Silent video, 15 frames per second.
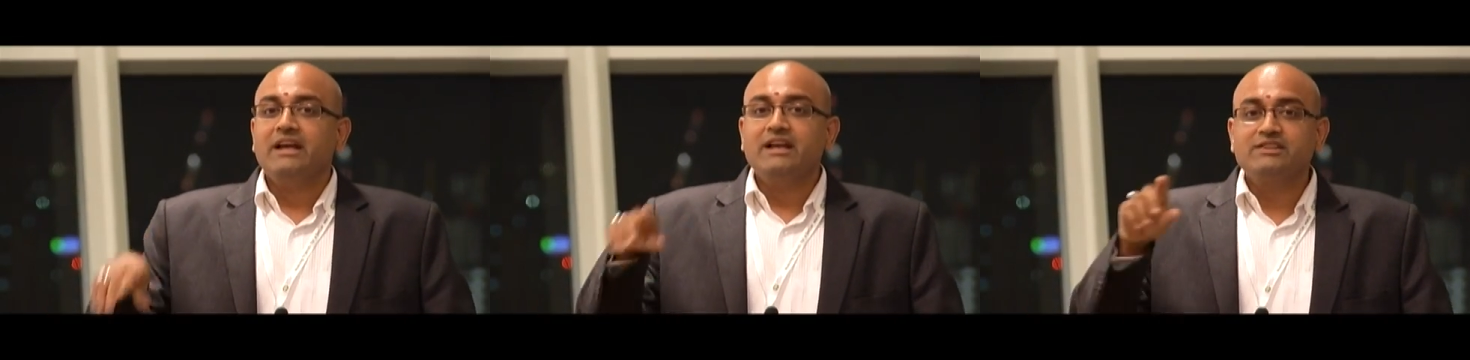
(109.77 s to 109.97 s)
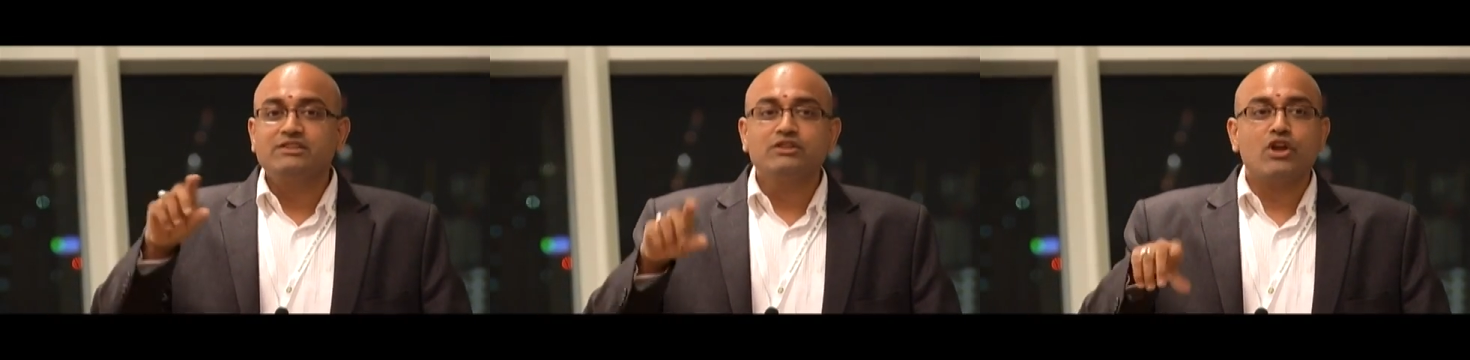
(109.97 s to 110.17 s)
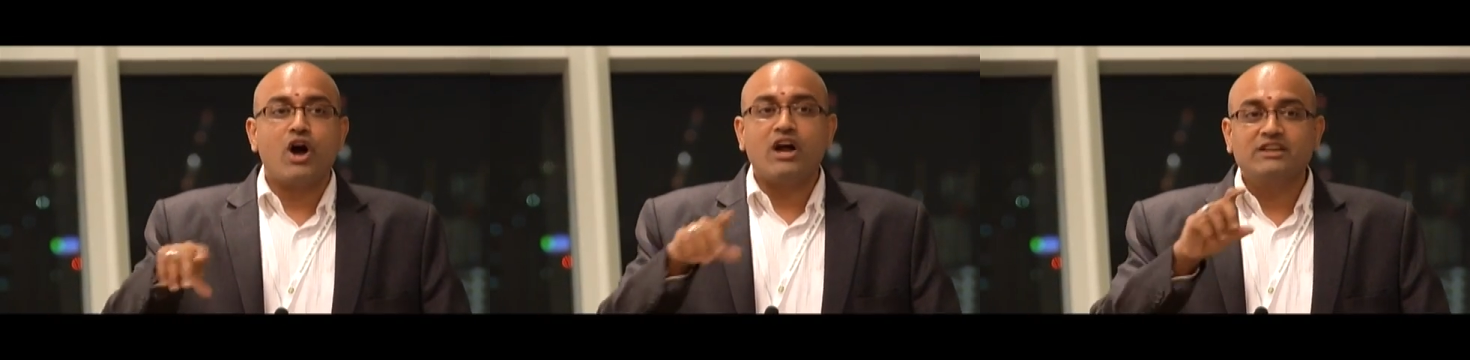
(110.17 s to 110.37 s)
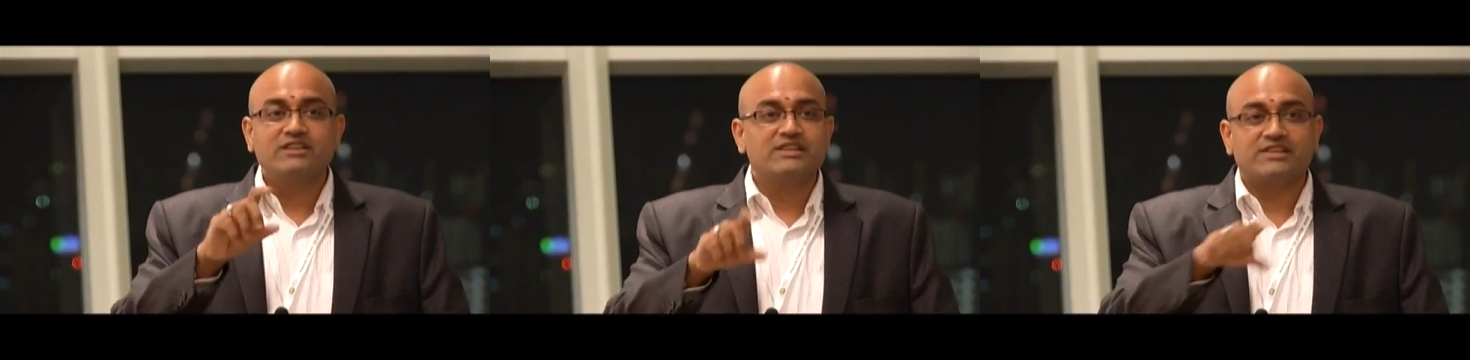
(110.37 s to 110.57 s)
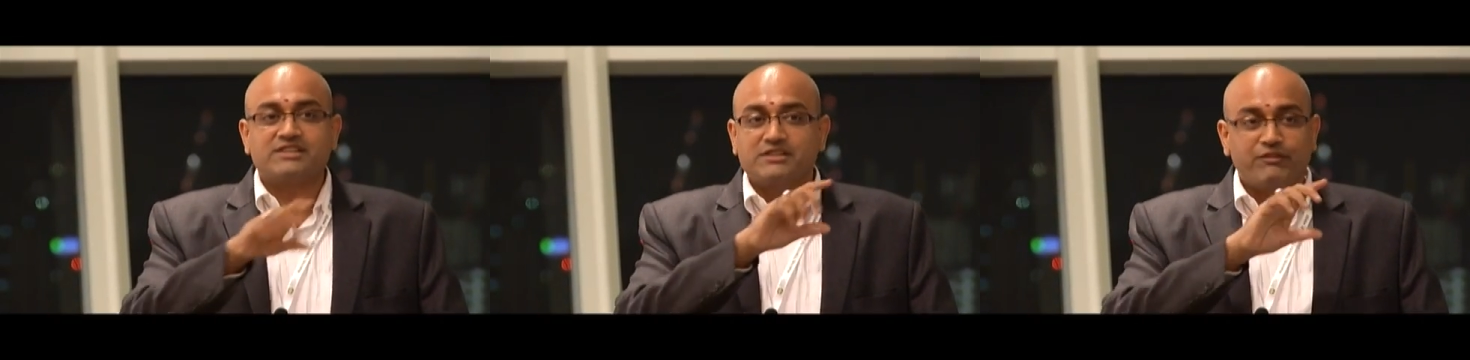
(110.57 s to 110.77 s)
is
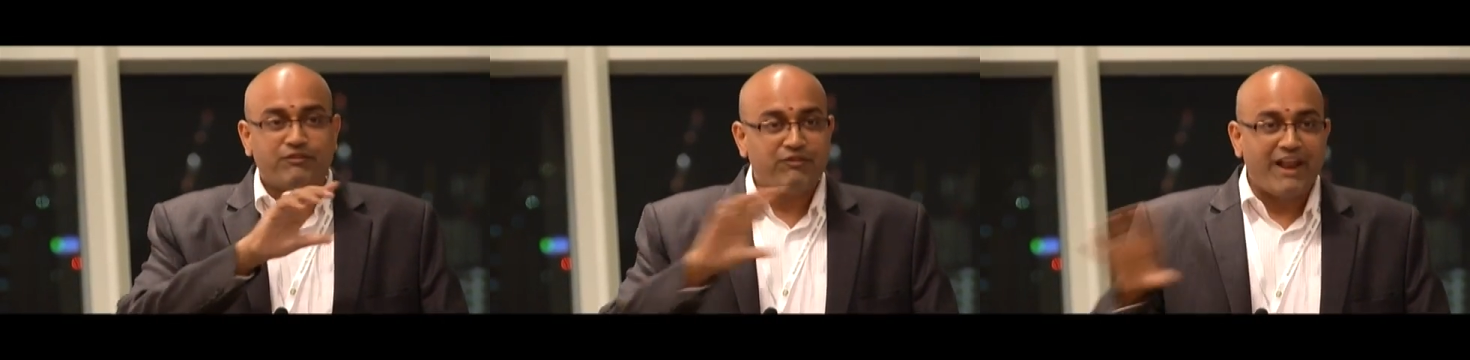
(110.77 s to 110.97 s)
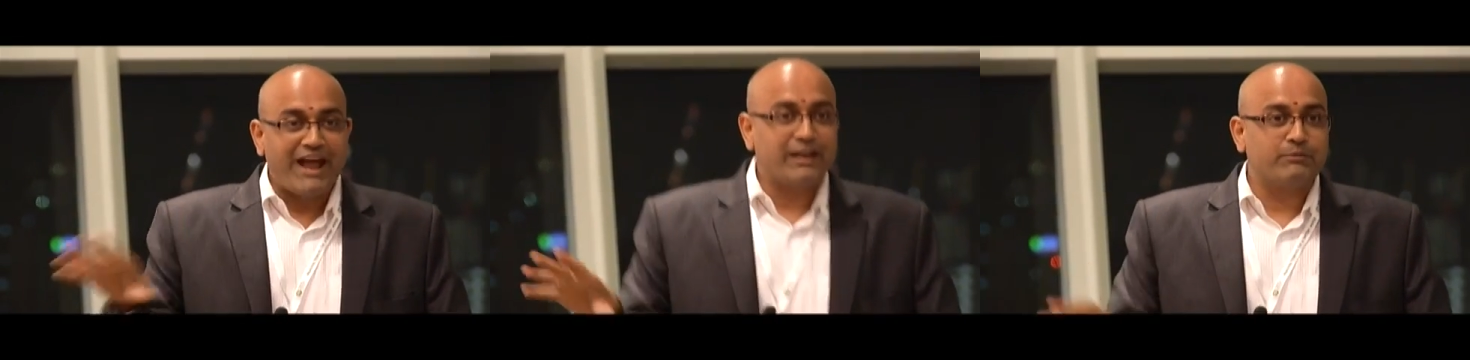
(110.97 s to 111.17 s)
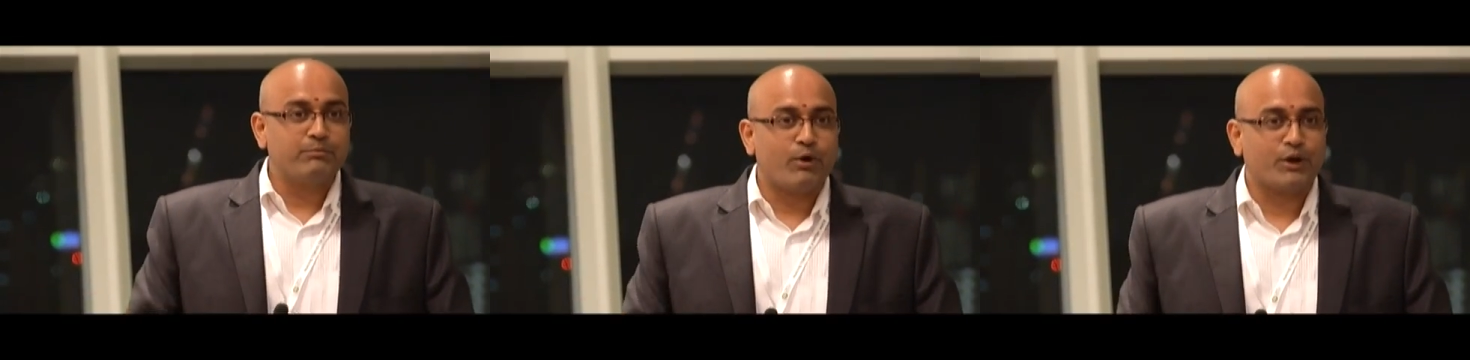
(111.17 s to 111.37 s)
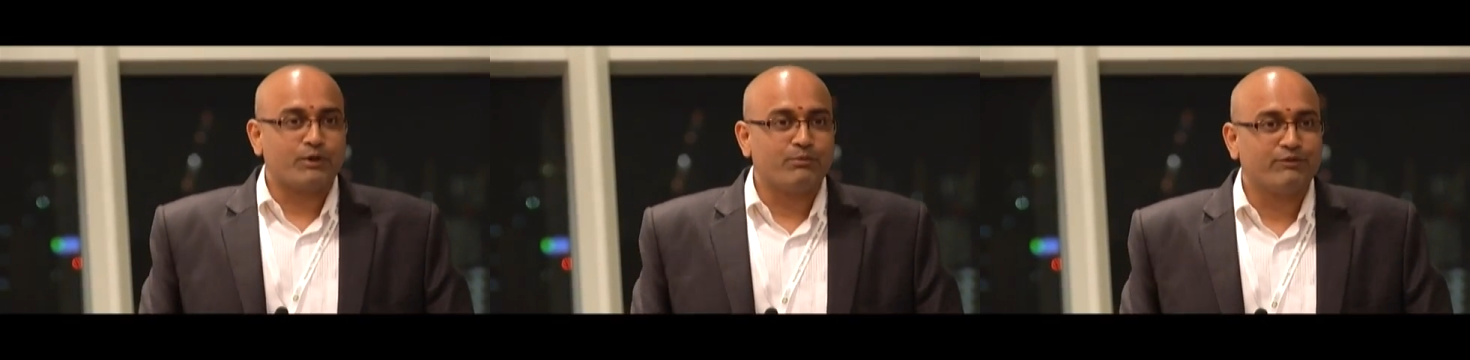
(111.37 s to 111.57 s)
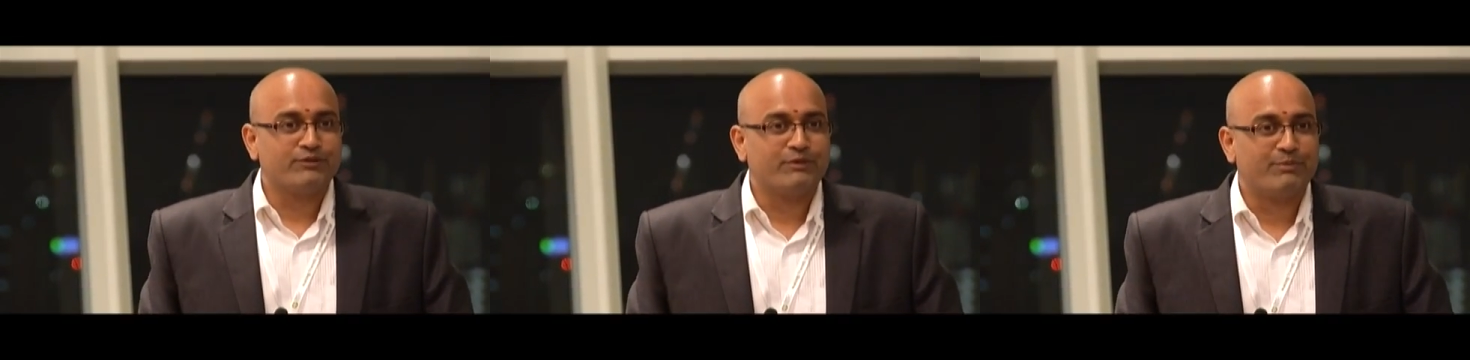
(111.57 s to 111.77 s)
not just a flat
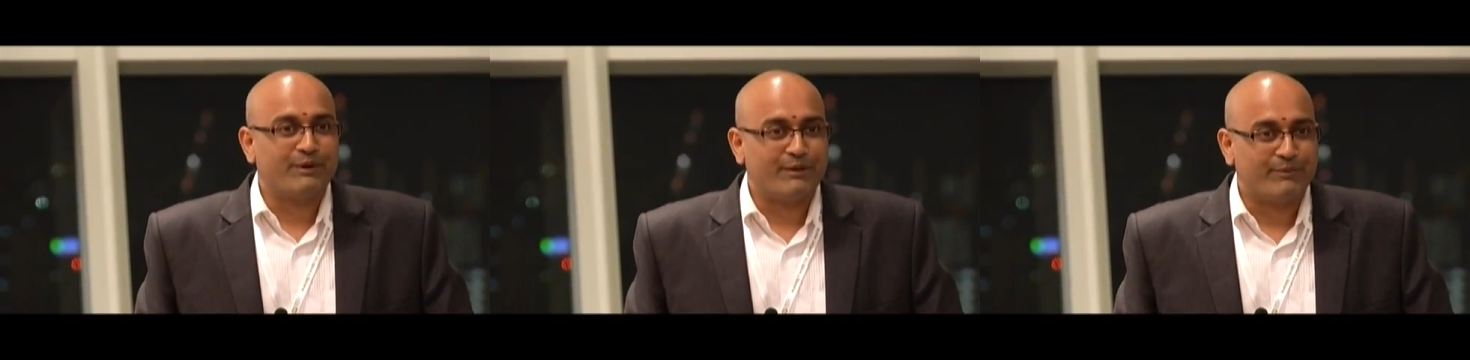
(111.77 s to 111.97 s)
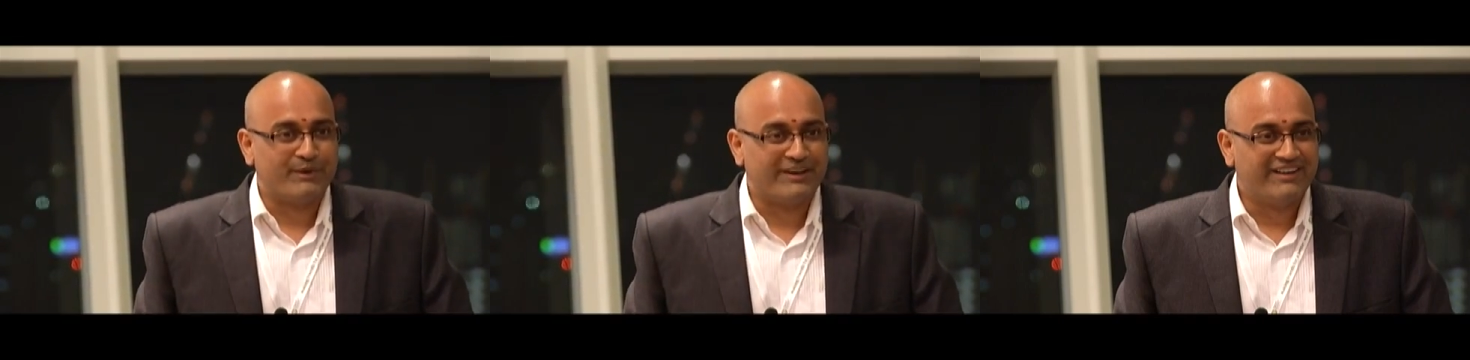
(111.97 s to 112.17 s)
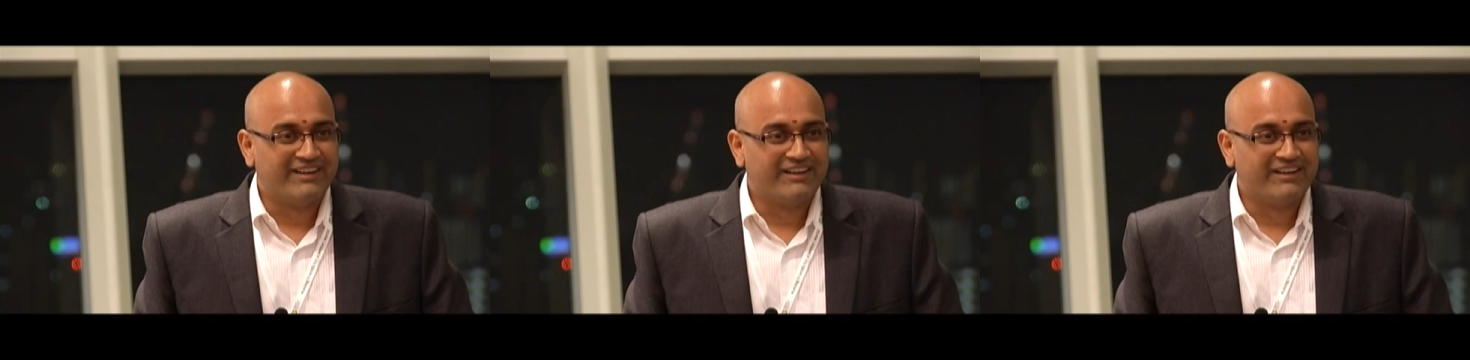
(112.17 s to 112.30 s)
bottom of the pyramid.